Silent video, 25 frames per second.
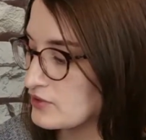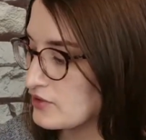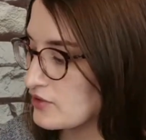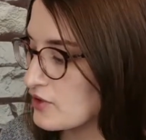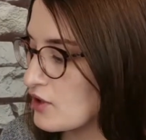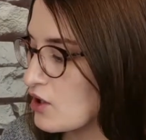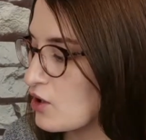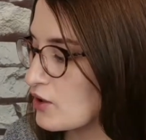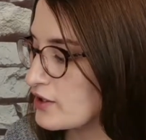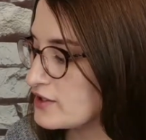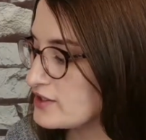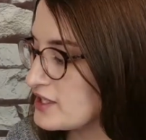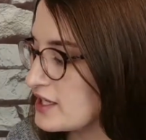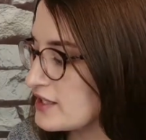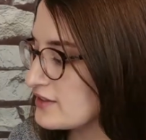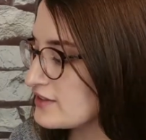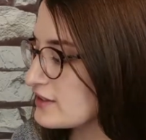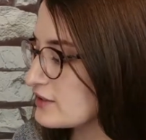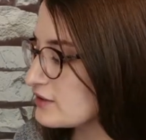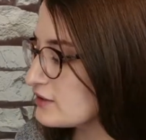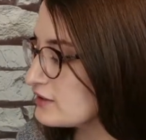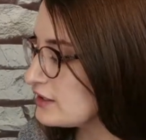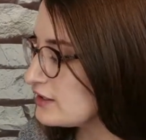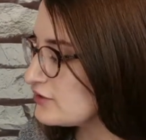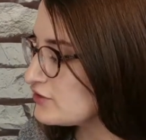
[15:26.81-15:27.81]
So it takes
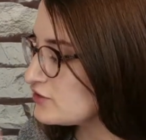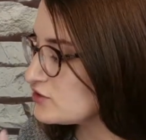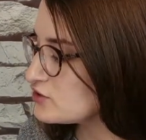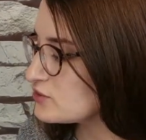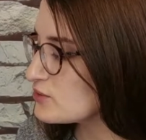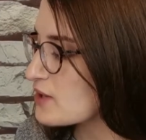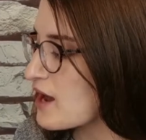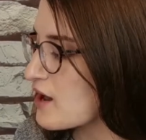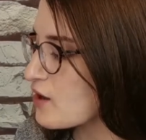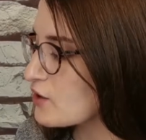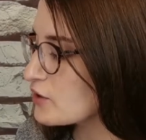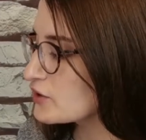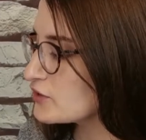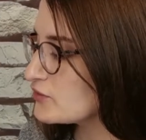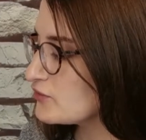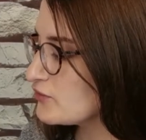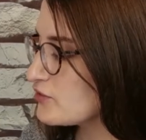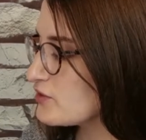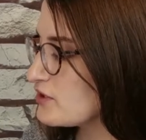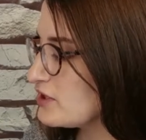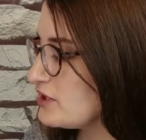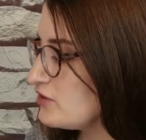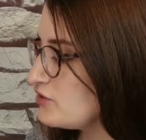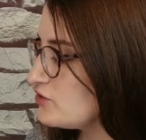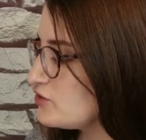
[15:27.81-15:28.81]
at least two hours
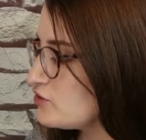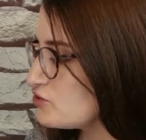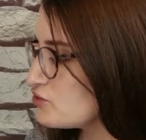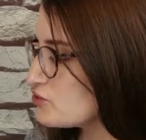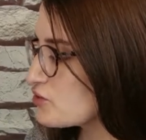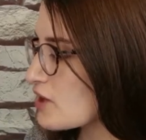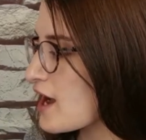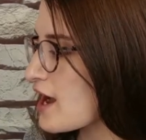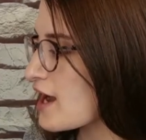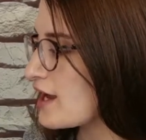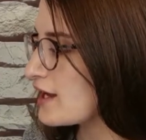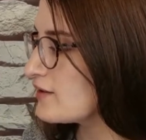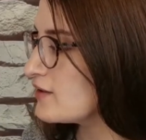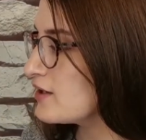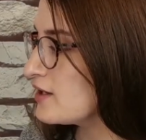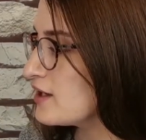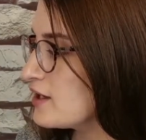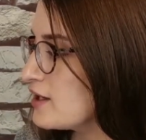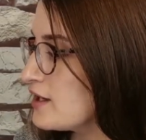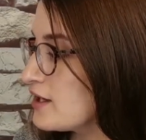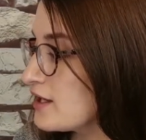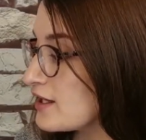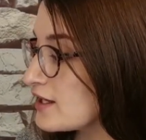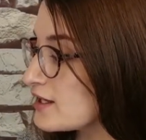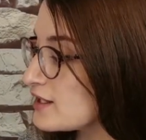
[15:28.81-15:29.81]
for these to dry
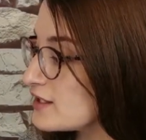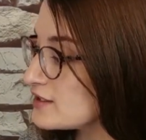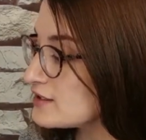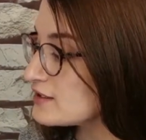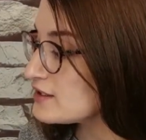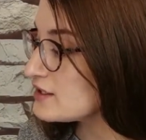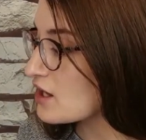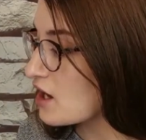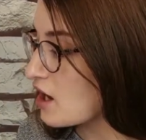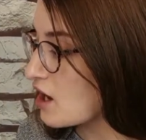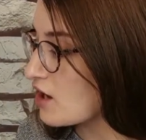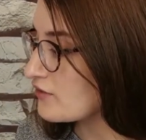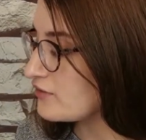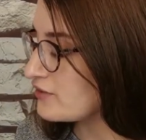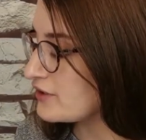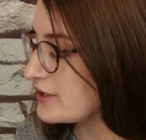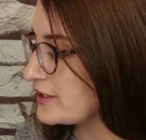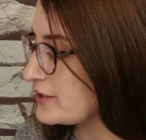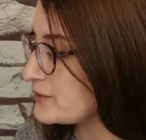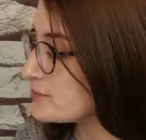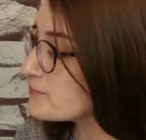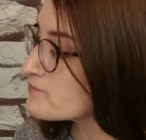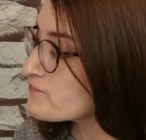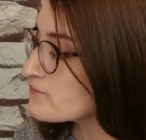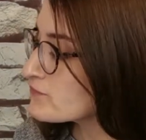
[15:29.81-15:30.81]
in the
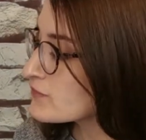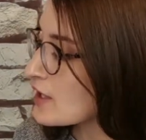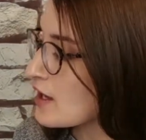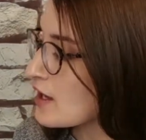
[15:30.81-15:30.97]
oven.